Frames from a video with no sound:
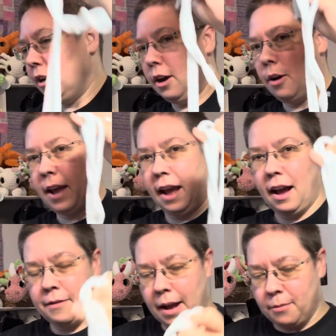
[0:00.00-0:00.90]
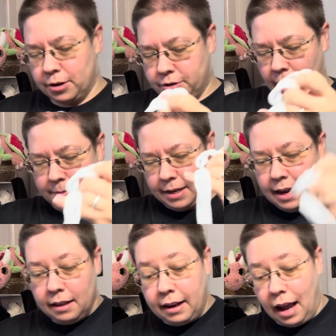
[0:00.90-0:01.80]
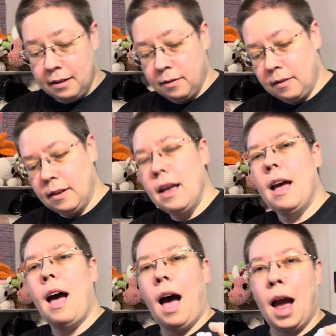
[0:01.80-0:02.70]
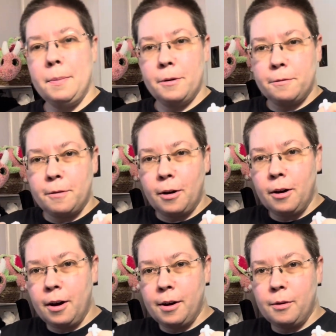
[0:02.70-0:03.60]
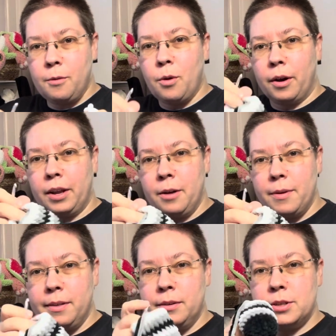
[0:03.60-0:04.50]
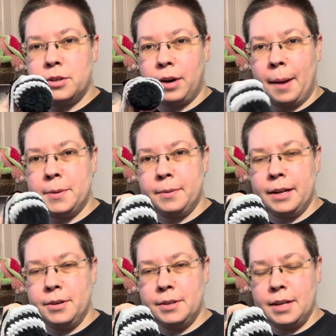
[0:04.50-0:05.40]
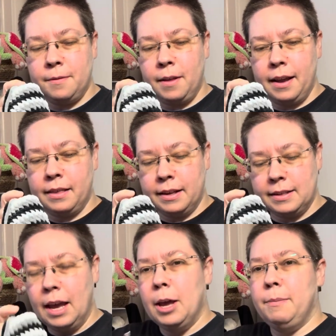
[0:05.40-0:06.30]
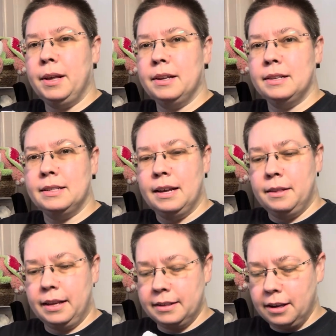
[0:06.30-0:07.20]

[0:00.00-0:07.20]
Okay, I've got more scraps. Like I prefer working with little scraps when I do stuff like this, because things get